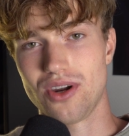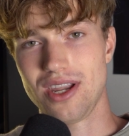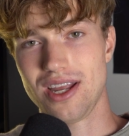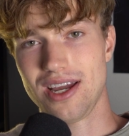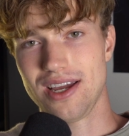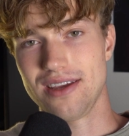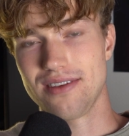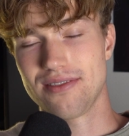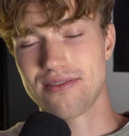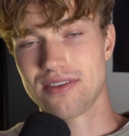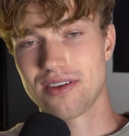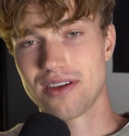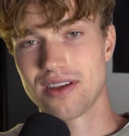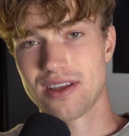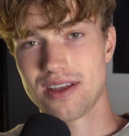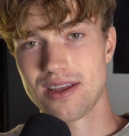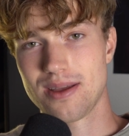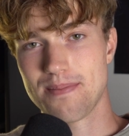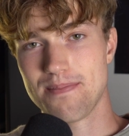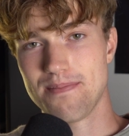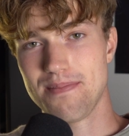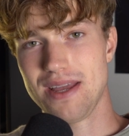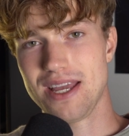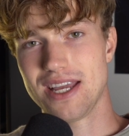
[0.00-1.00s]
life,
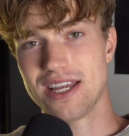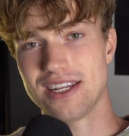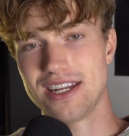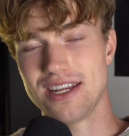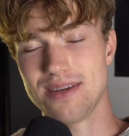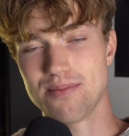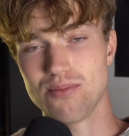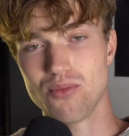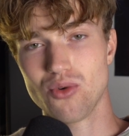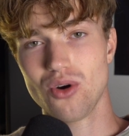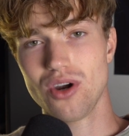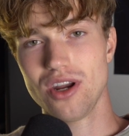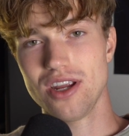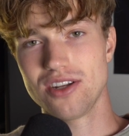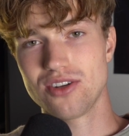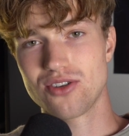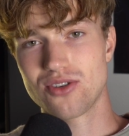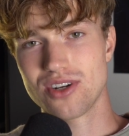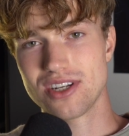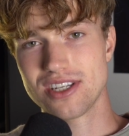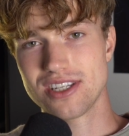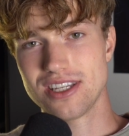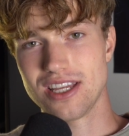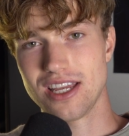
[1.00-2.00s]
make it more
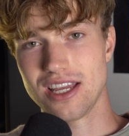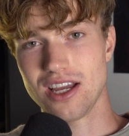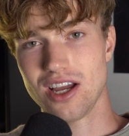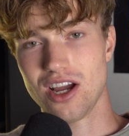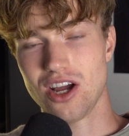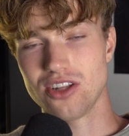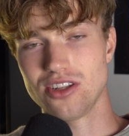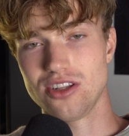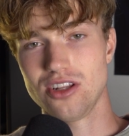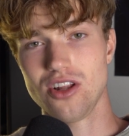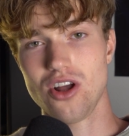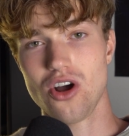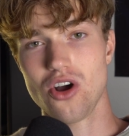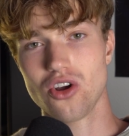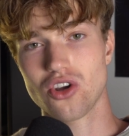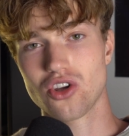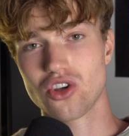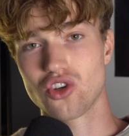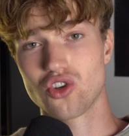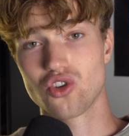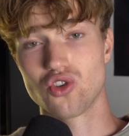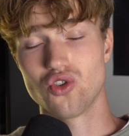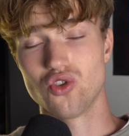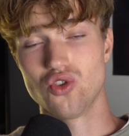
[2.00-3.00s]
interesting, unlock
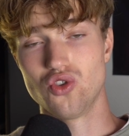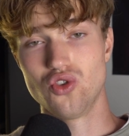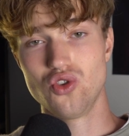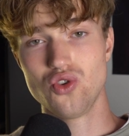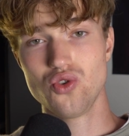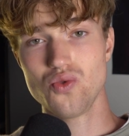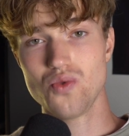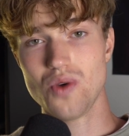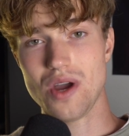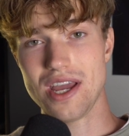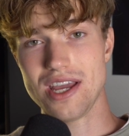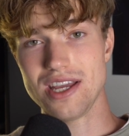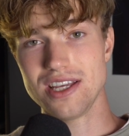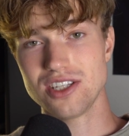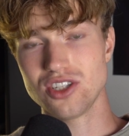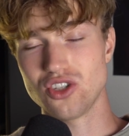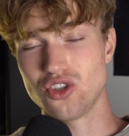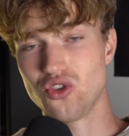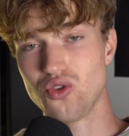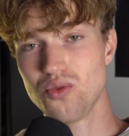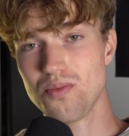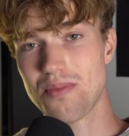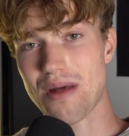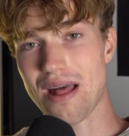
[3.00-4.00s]
new ways,
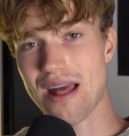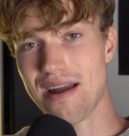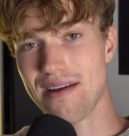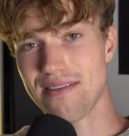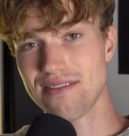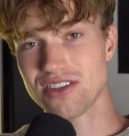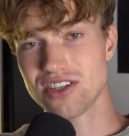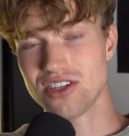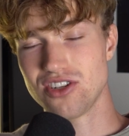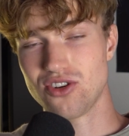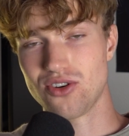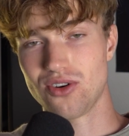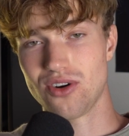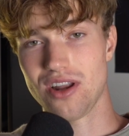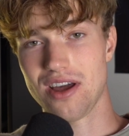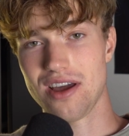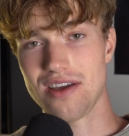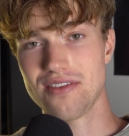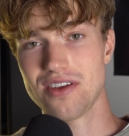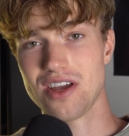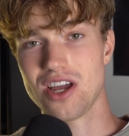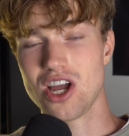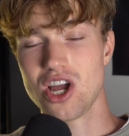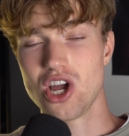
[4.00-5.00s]
new paths in your
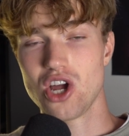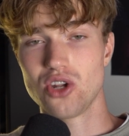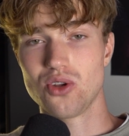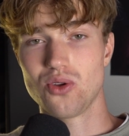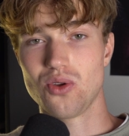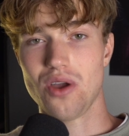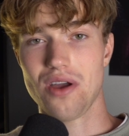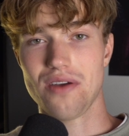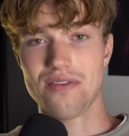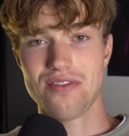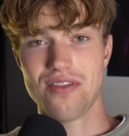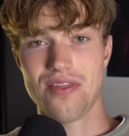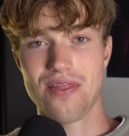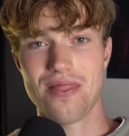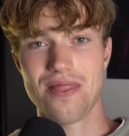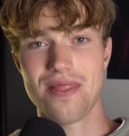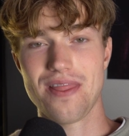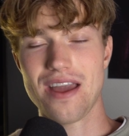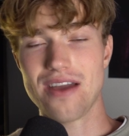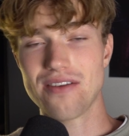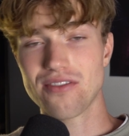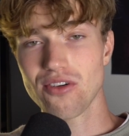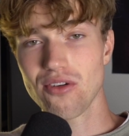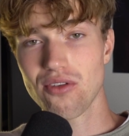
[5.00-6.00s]
life you have
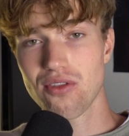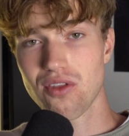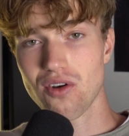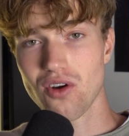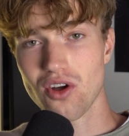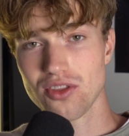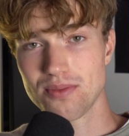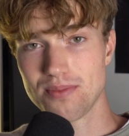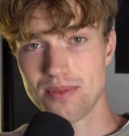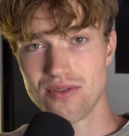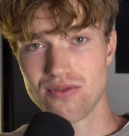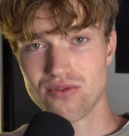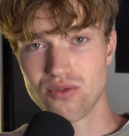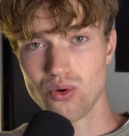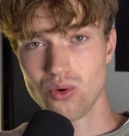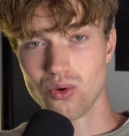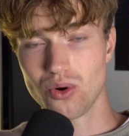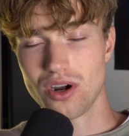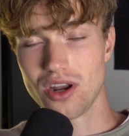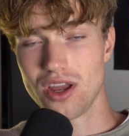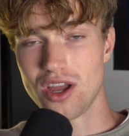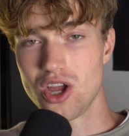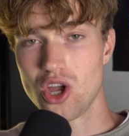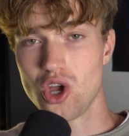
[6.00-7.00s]
never thought
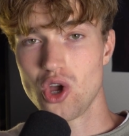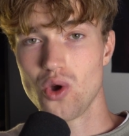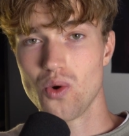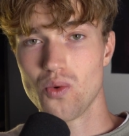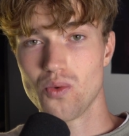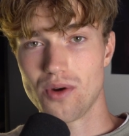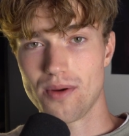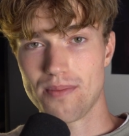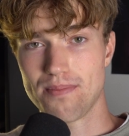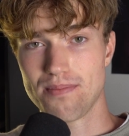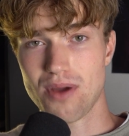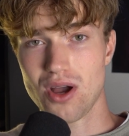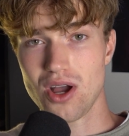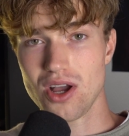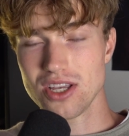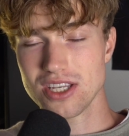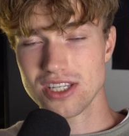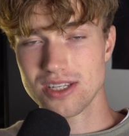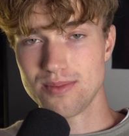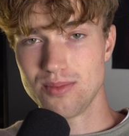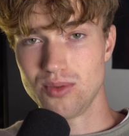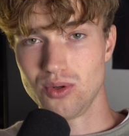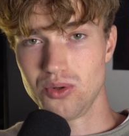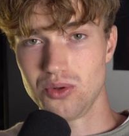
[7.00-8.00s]
before were
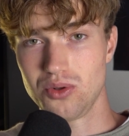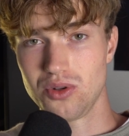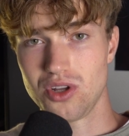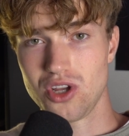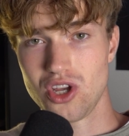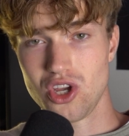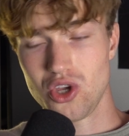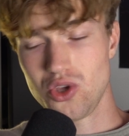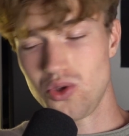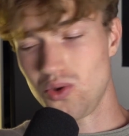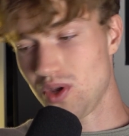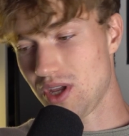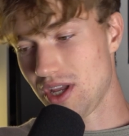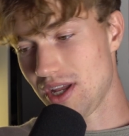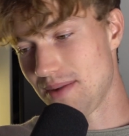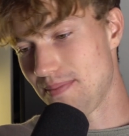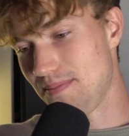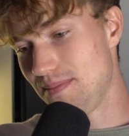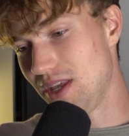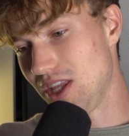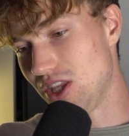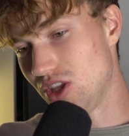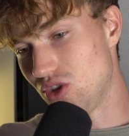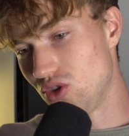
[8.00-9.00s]
possible. You can
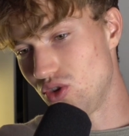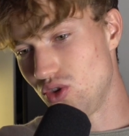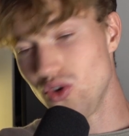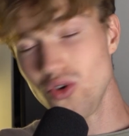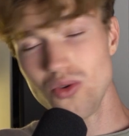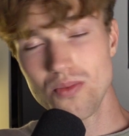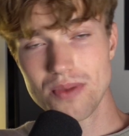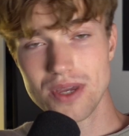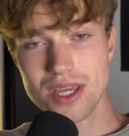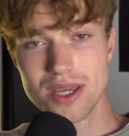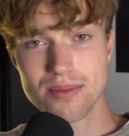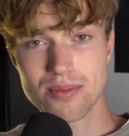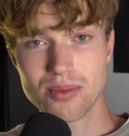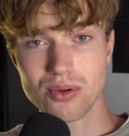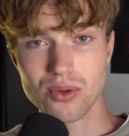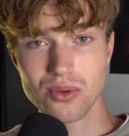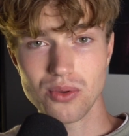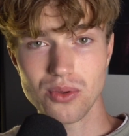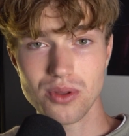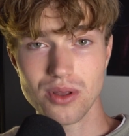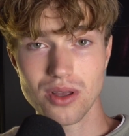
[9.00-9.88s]
meet new people